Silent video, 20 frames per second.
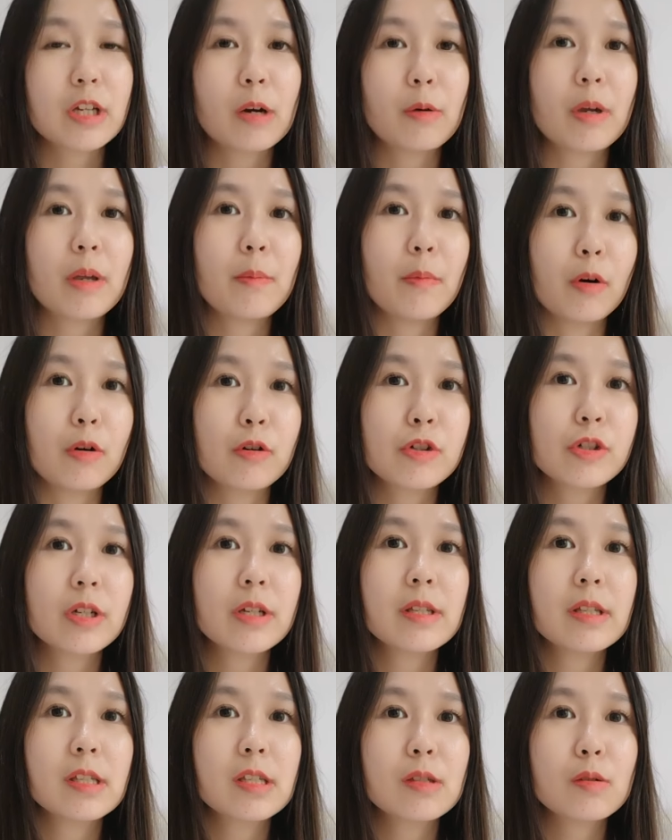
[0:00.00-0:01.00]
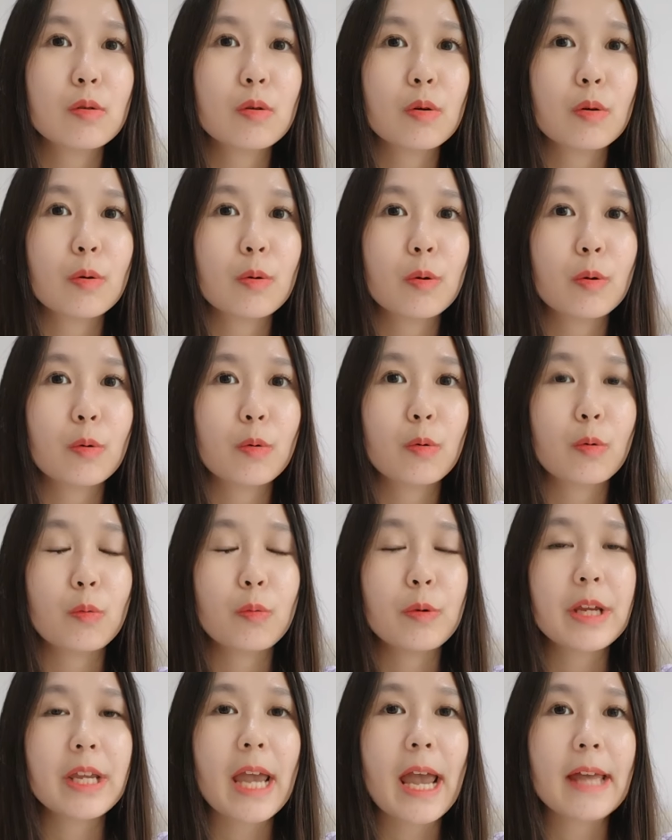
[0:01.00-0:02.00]
our emotions,
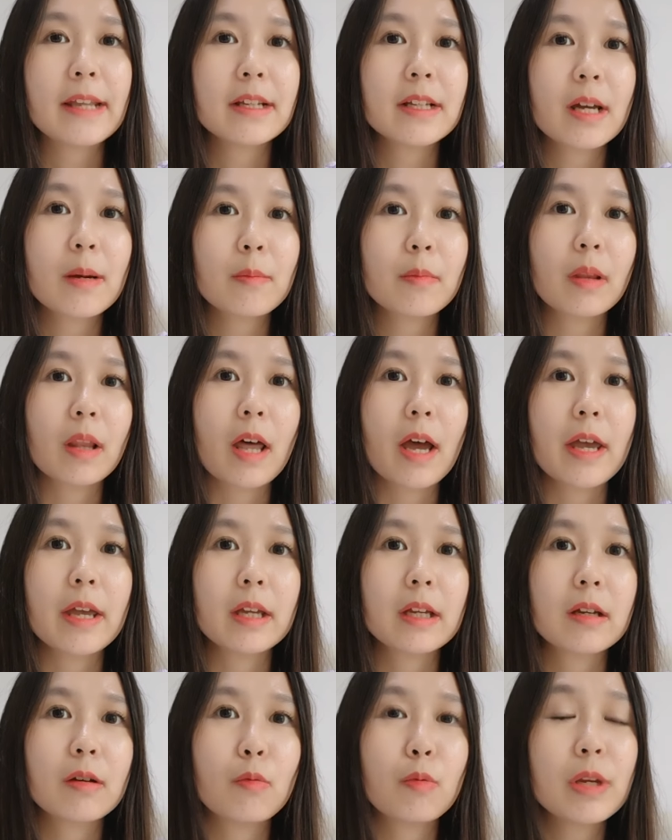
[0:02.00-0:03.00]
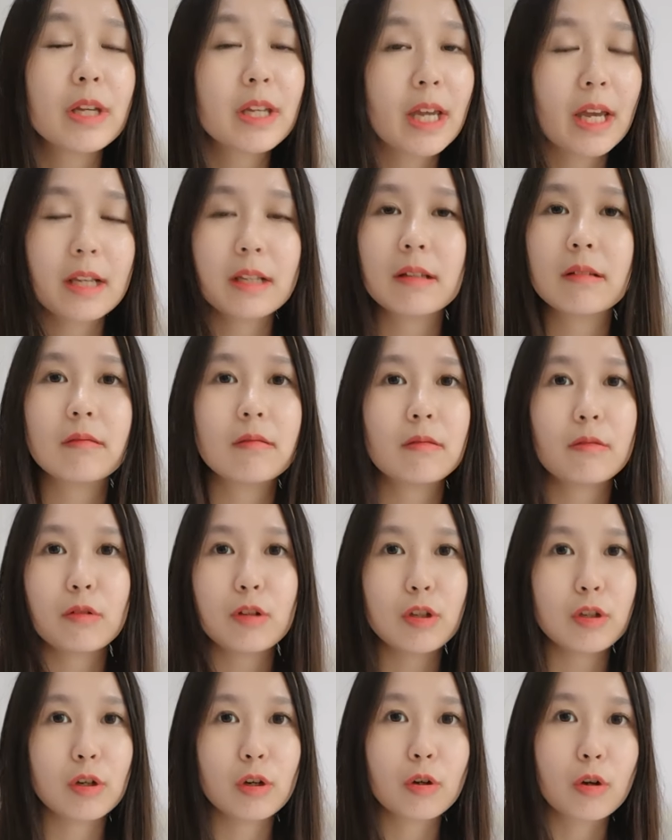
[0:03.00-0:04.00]
we end up like, we can,
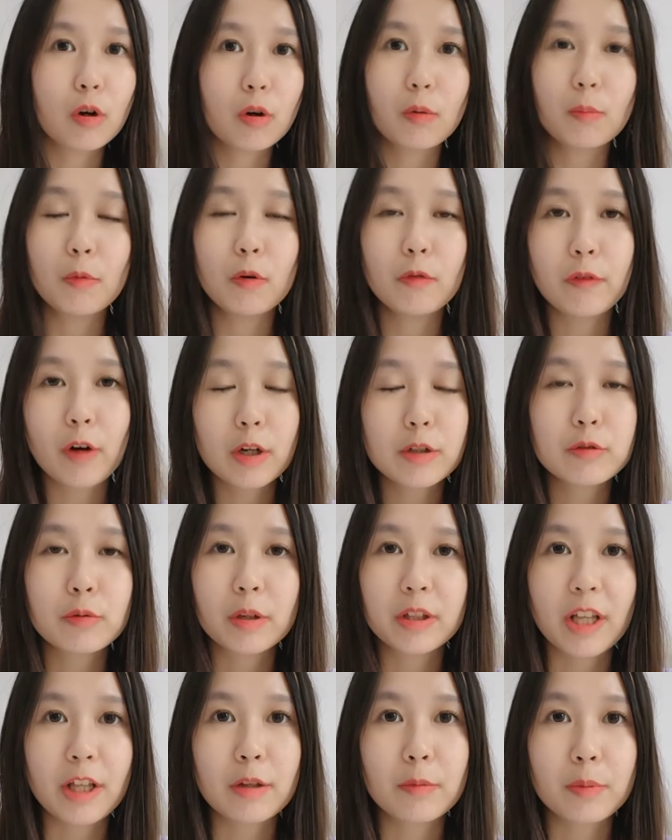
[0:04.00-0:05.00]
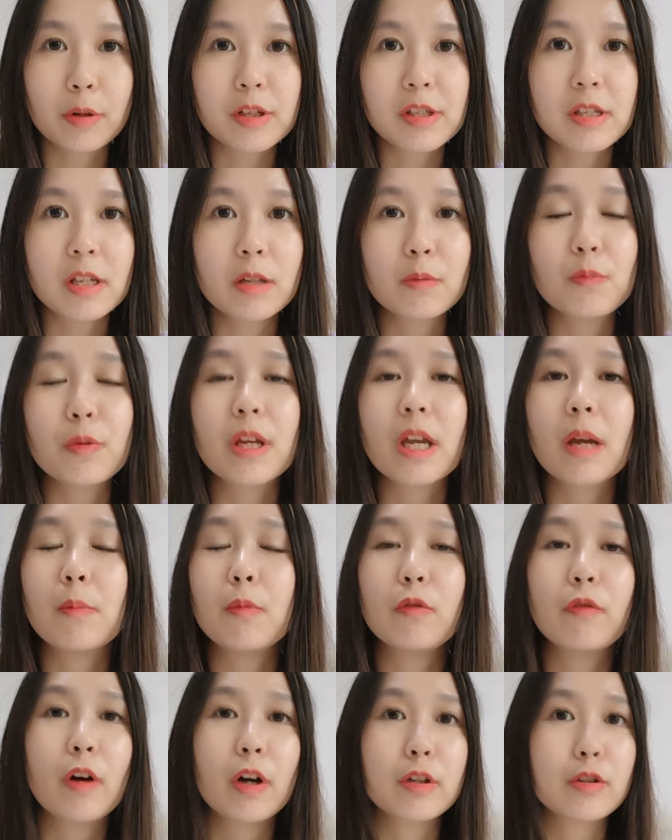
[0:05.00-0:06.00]
you know, go move on to another person, we can
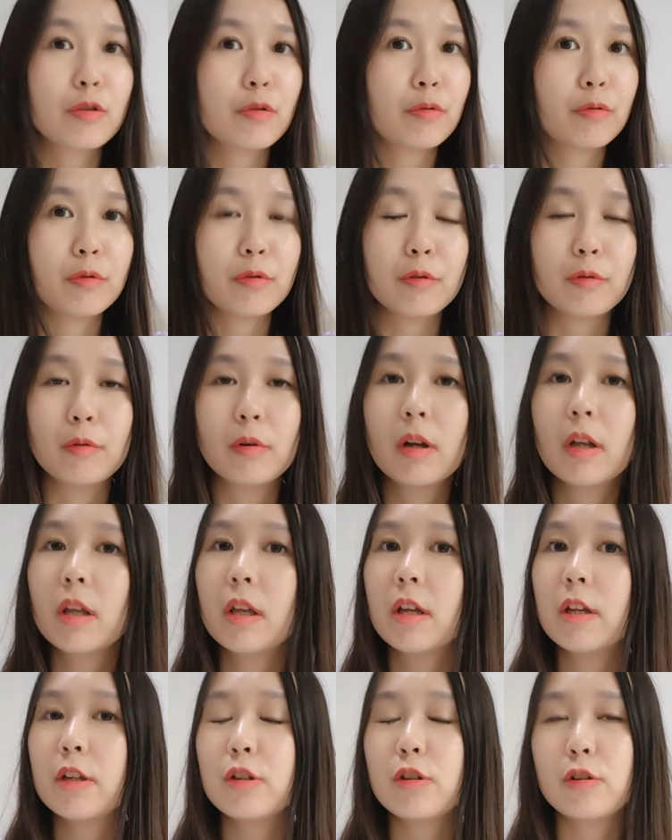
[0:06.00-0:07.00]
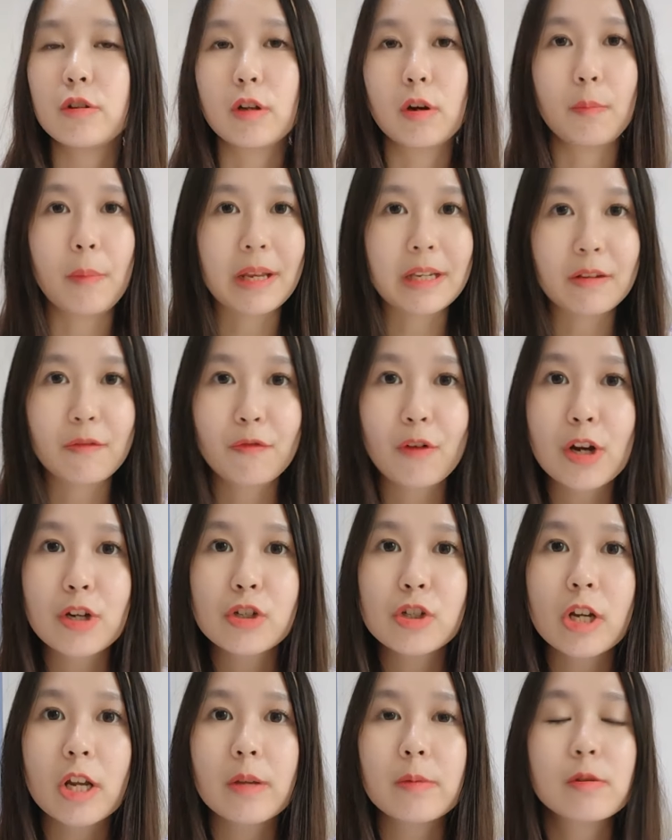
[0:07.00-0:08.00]
move on through, you know, many
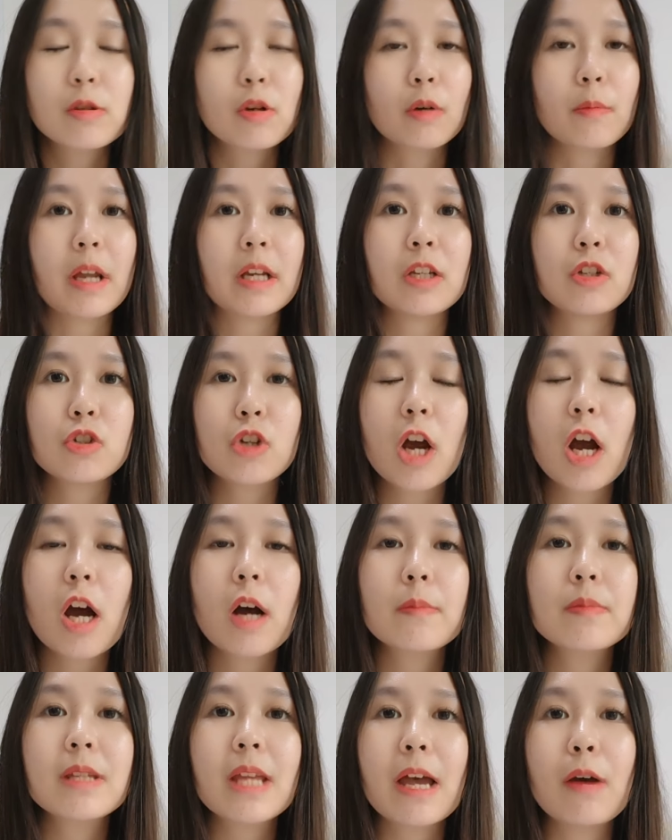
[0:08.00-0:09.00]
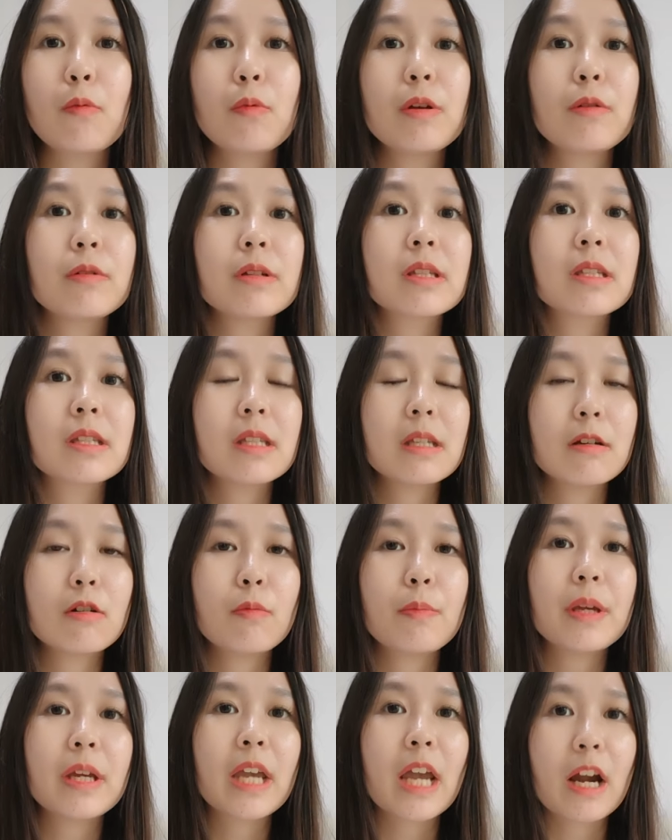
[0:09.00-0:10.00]
friendships or many jobs, and we will still
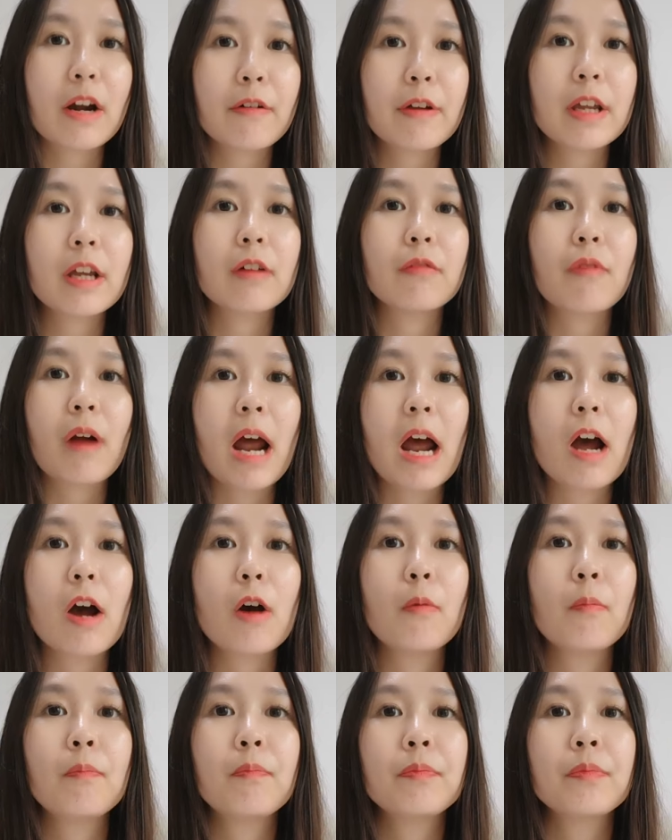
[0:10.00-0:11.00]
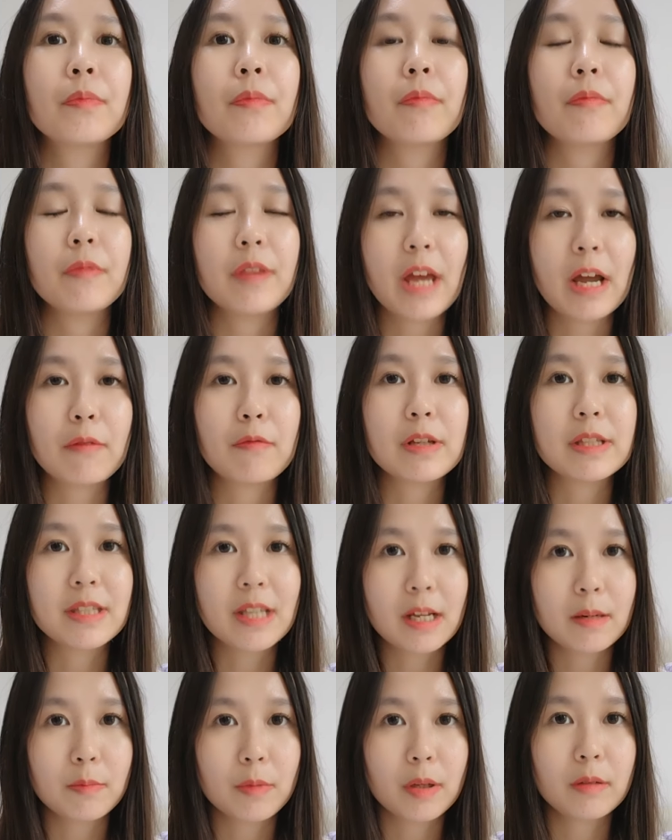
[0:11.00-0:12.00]
be carrying around that
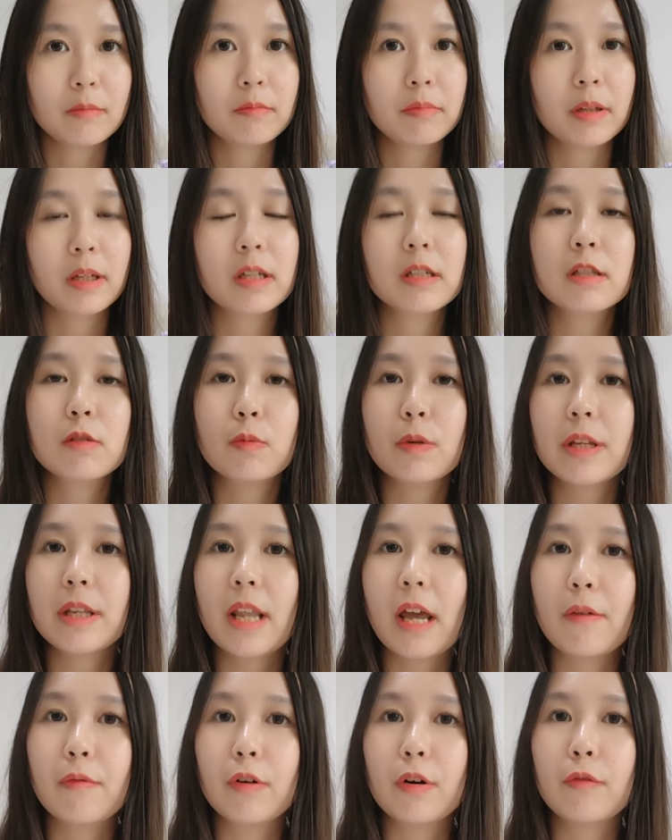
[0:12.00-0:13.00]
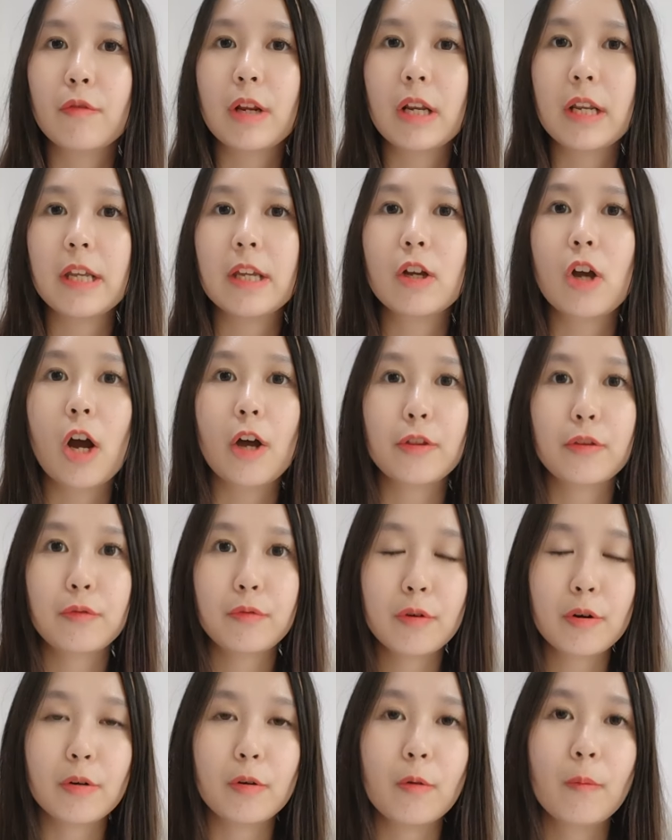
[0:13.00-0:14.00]
resentment because we never really got
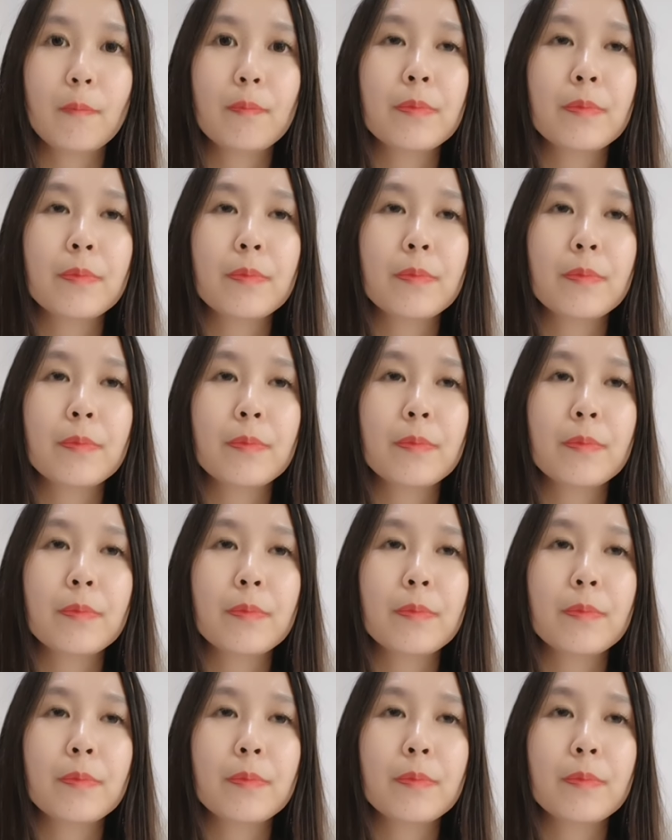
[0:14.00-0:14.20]
through.